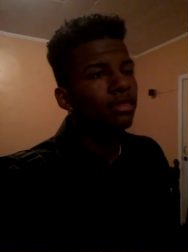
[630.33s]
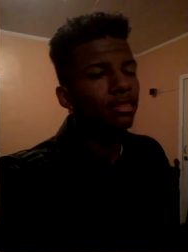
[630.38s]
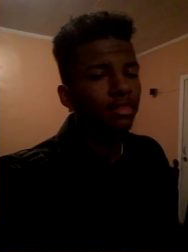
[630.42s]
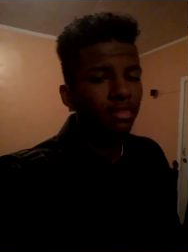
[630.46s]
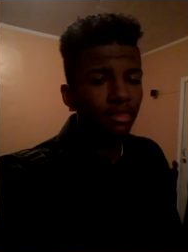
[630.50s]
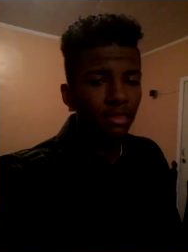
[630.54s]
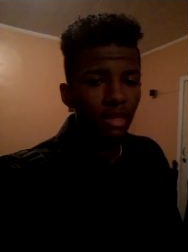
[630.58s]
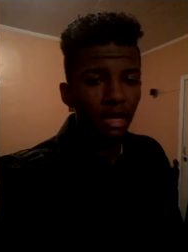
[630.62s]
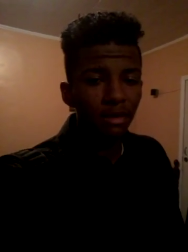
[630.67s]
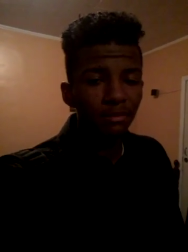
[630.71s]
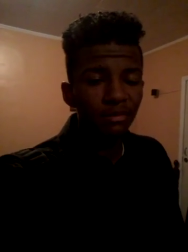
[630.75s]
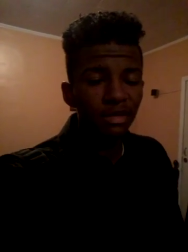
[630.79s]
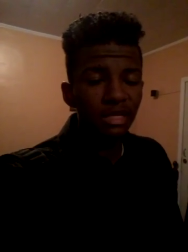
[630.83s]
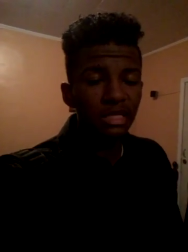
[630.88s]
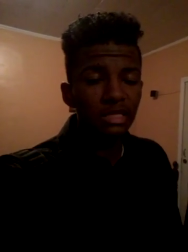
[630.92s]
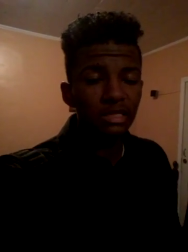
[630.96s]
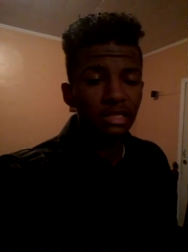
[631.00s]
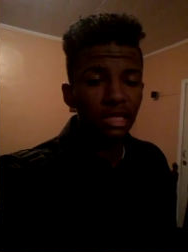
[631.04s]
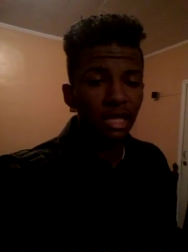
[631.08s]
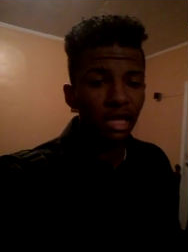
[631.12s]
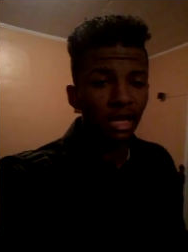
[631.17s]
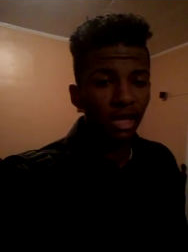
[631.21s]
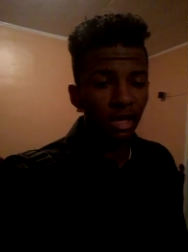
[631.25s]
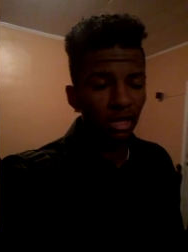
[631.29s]
That means
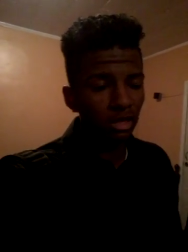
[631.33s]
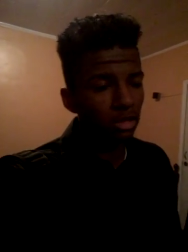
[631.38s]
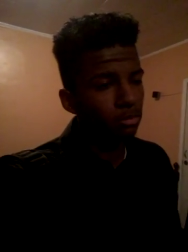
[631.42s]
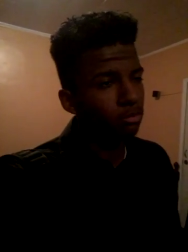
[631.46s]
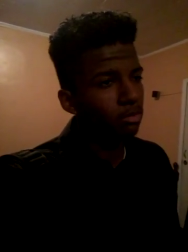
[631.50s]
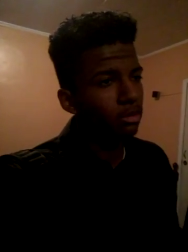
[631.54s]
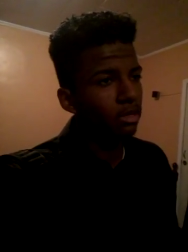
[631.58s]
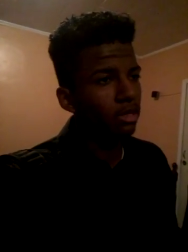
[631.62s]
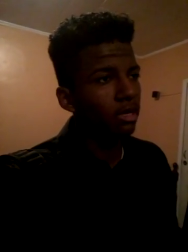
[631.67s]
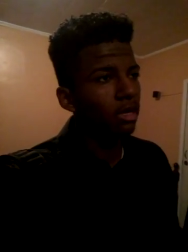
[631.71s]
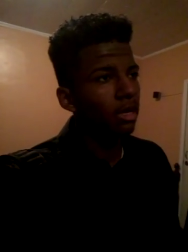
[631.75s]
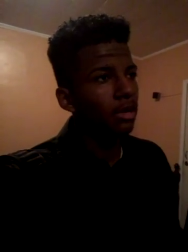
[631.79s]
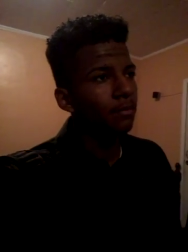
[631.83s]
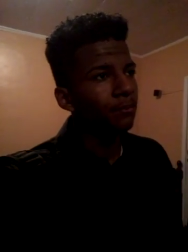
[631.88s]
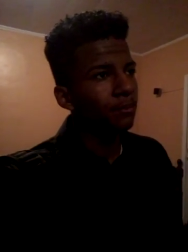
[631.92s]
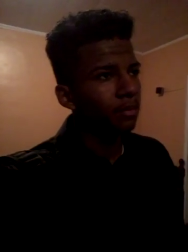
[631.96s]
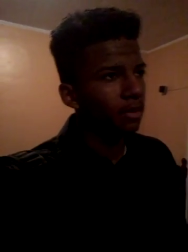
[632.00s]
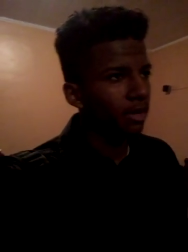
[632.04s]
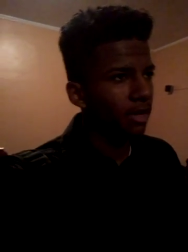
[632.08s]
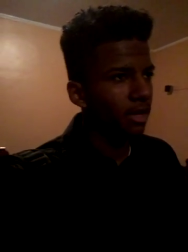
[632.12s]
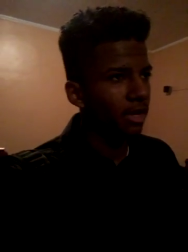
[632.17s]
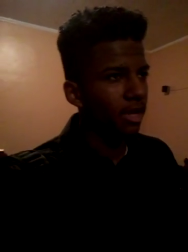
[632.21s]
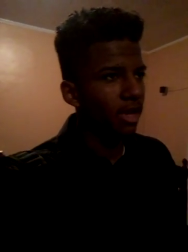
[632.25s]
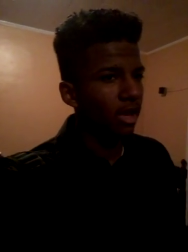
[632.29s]
that I'm gonna be
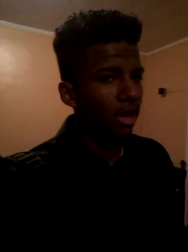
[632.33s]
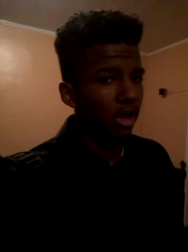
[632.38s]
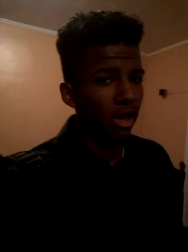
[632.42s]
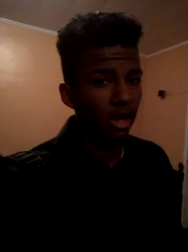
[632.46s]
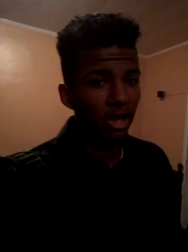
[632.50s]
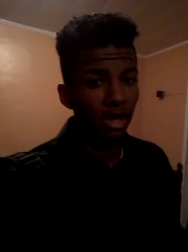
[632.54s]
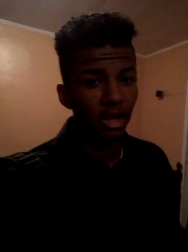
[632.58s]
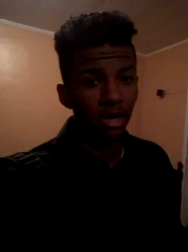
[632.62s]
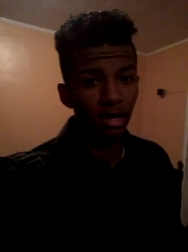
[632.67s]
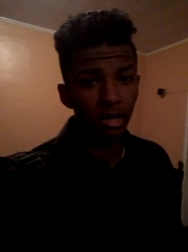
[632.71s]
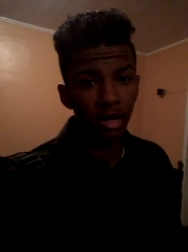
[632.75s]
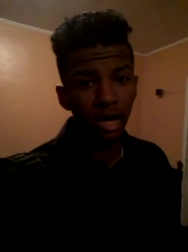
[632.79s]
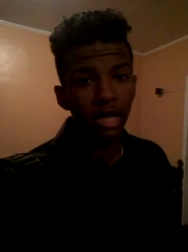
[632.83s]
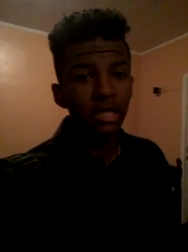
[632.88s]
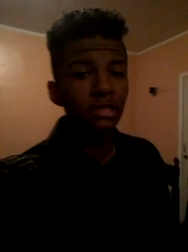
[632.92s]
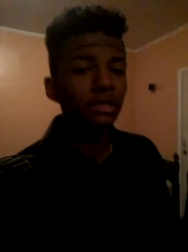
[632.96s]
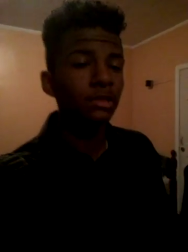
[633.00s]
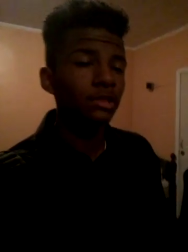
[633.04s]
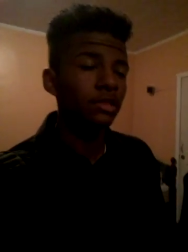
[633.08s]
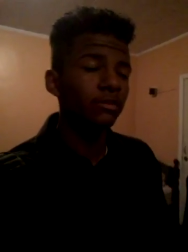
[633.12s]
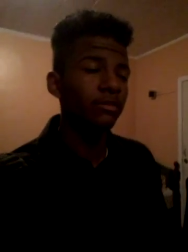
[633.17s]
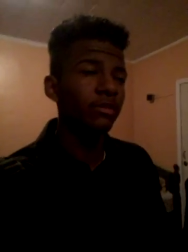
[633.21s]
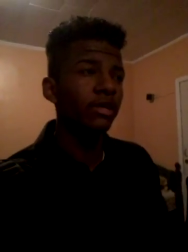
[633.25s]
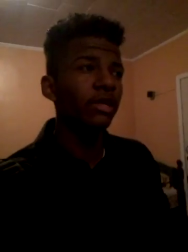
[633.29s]
playing and live
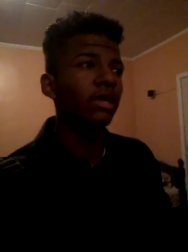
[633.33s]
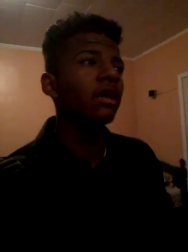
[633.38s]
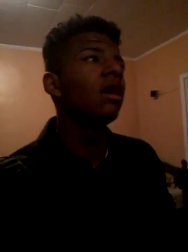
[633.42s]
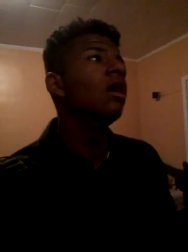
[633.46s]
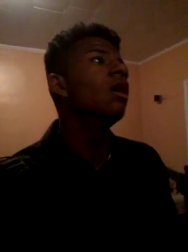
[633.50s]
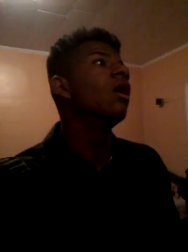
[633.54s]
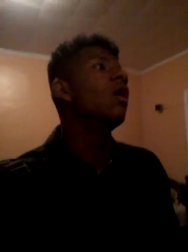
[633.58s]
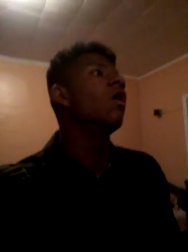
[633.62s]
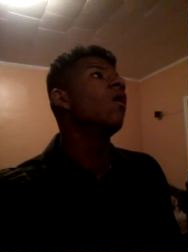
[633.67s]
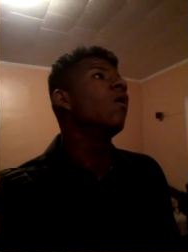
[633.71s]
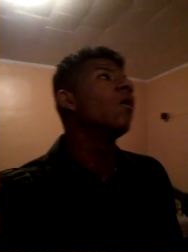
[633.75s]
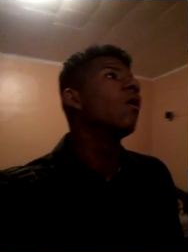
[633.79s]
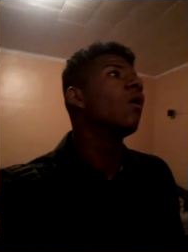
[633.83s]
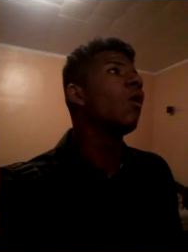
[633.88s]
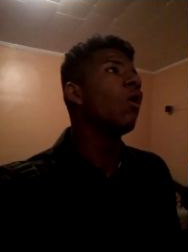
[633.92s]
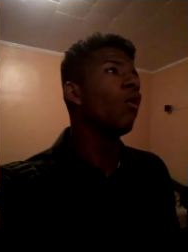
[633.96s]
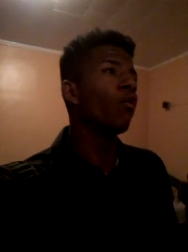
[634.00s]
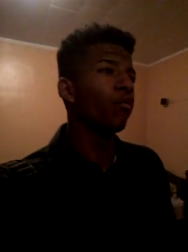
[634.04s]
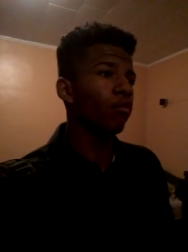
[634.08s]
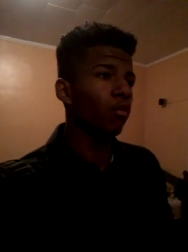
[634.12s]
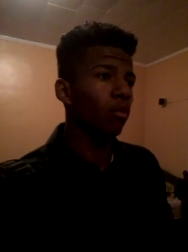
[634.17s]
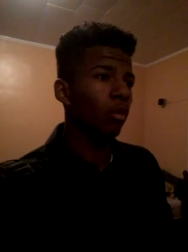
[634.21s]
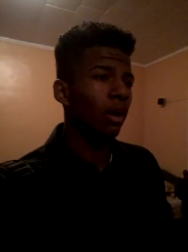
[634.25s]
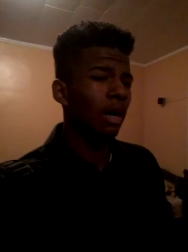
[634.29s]
streaming
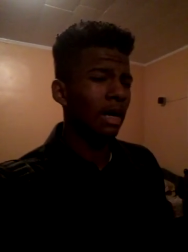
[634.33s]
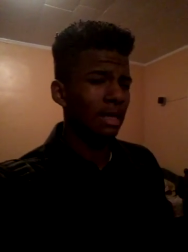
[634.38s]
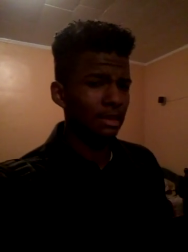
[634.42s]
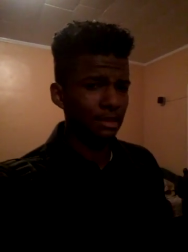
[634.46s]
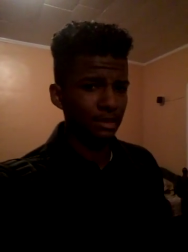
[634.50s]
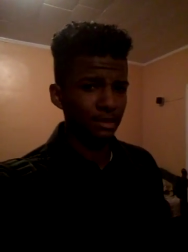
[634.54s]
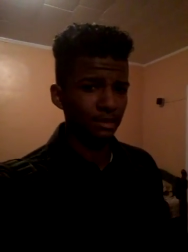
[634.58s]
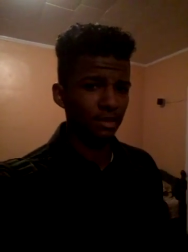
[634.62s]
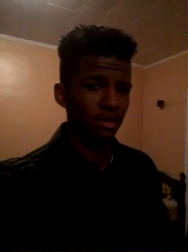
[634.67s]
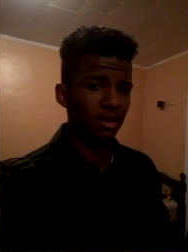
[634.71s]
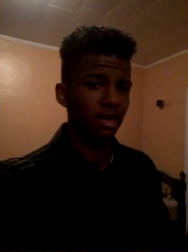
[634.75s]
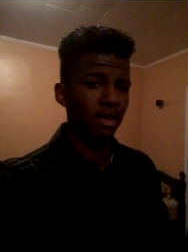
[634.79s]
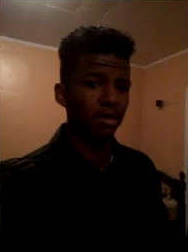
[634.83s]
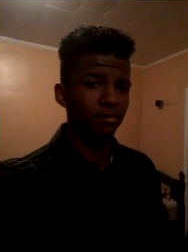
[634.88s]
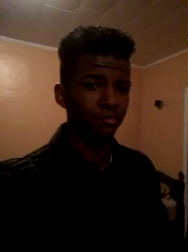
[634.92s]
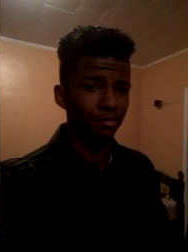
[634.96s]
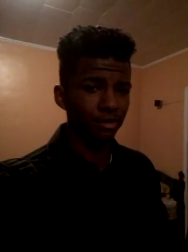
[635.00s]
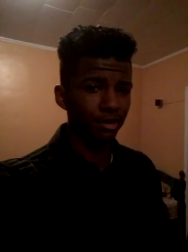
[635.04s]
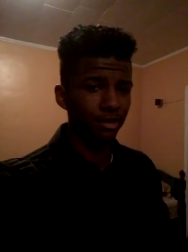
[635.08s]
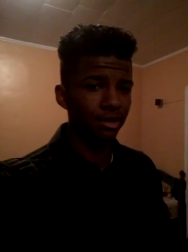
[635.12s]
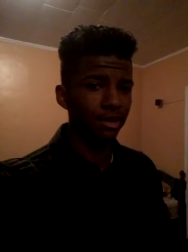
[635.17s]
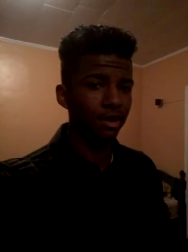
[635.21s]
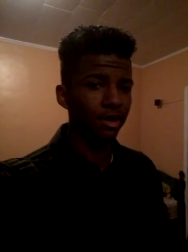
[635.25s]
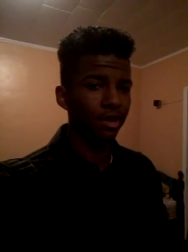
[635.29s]
Overwatch every
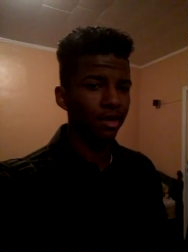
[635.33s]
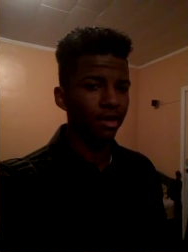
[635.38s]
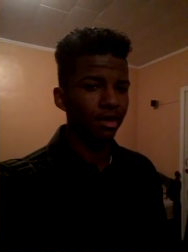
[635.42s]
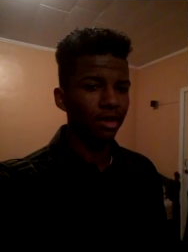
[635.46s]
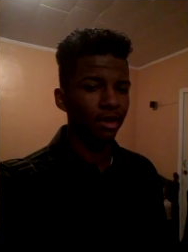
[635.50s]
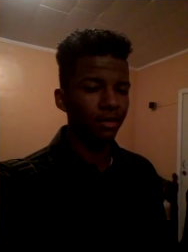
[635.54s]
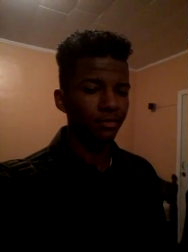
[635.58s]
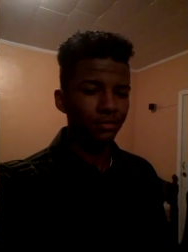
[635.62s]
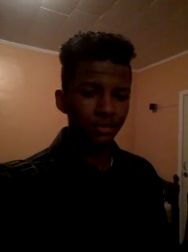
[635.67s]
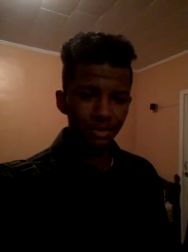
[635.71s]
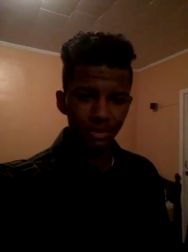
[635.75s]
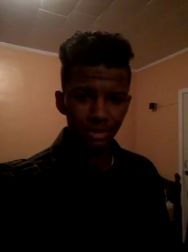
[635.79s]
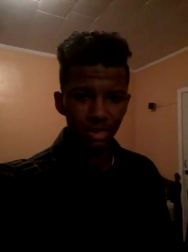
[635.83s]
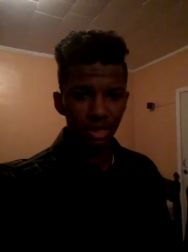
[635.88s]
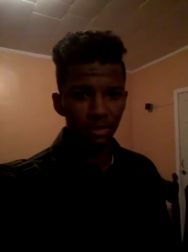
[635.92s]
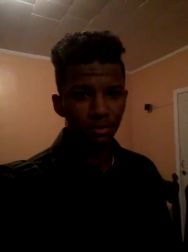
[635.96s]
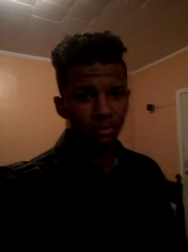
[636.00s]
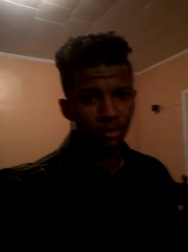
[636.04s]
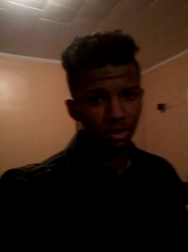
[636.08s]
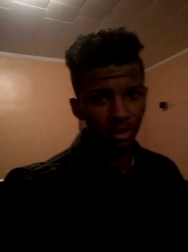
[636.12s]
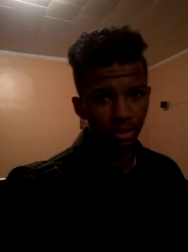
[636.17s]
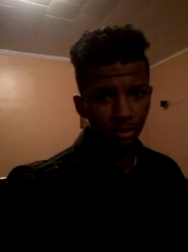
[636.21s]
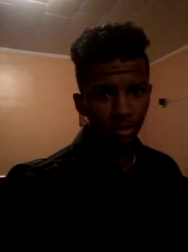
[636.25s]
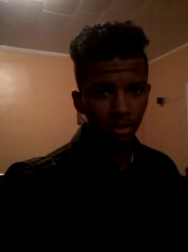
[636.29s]
day, every time
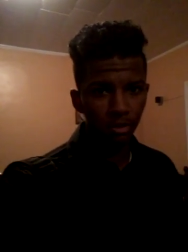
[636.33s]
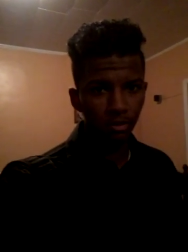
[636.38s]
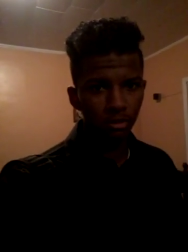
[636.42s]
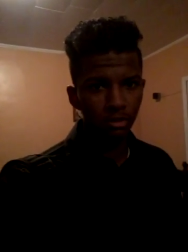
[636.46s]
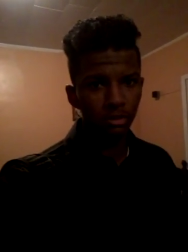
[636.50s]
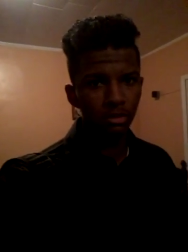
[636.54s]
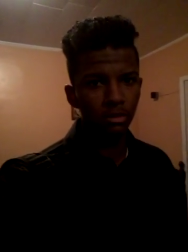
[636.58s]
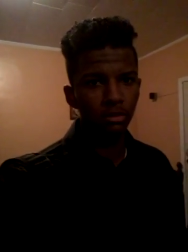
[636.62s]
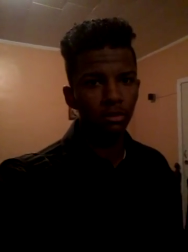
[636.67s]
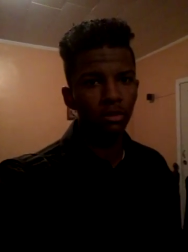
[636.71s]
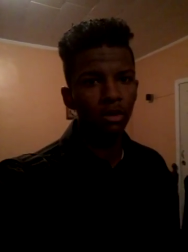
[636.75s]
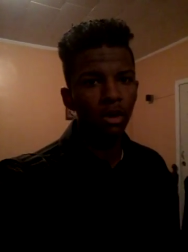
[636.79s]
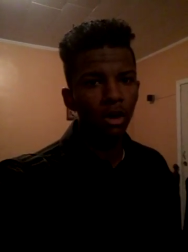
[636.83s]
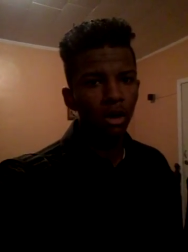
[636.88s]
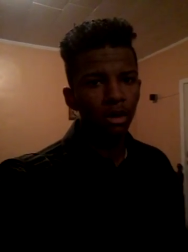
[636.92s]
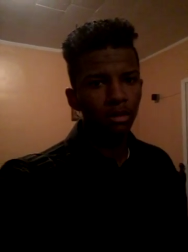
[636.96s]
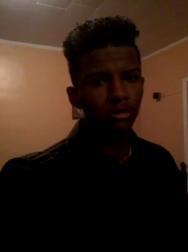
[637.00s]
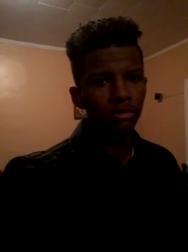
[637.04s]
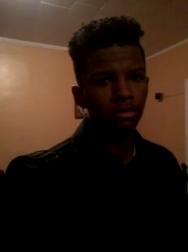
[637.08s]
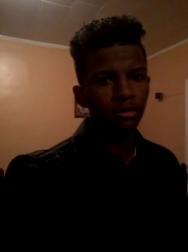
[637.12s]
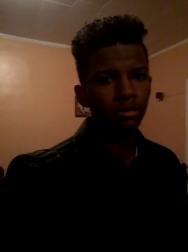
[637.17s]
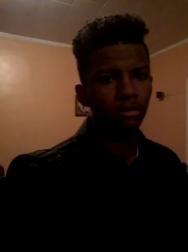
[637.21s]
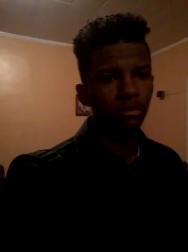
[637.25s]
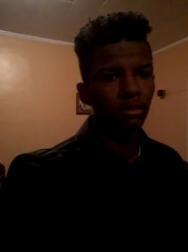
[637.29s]
when I go to
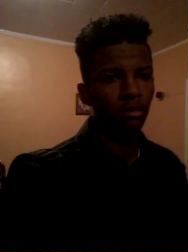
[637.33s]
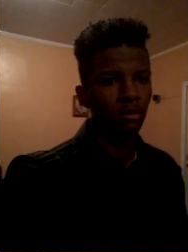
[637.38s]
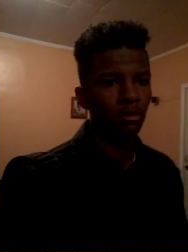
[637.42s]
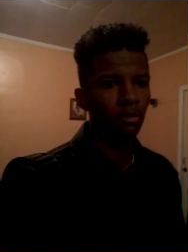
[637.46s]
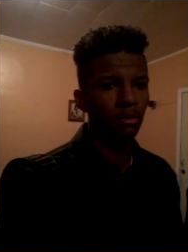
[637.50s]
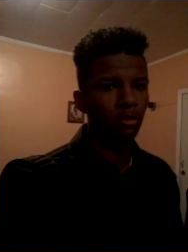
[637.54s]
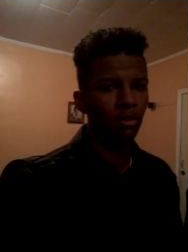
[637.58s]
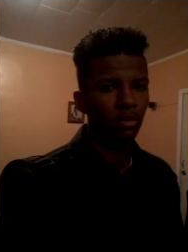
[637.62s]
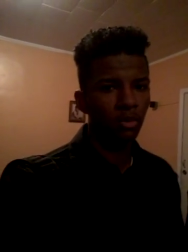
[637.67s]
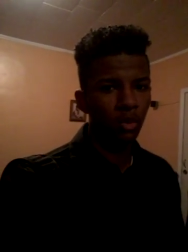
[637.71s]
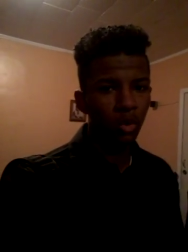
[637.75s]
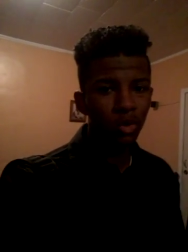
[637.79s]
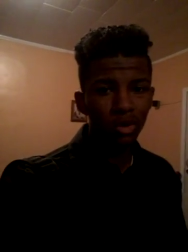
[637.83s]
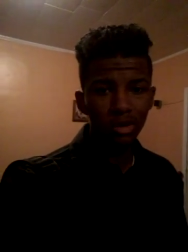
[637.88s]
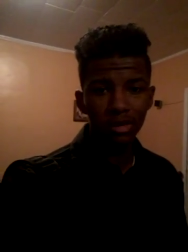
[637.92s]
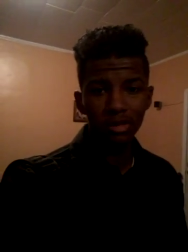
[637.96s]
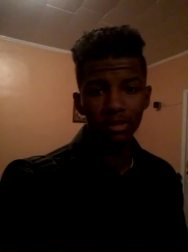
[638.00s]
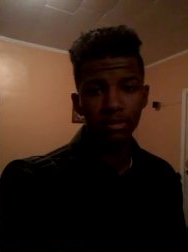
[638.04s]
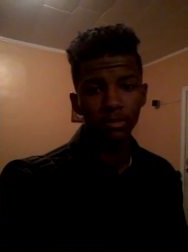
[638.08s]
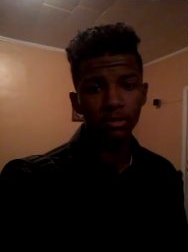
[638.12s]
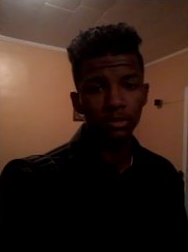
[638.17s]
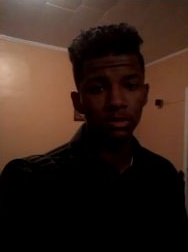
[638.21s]
Queens.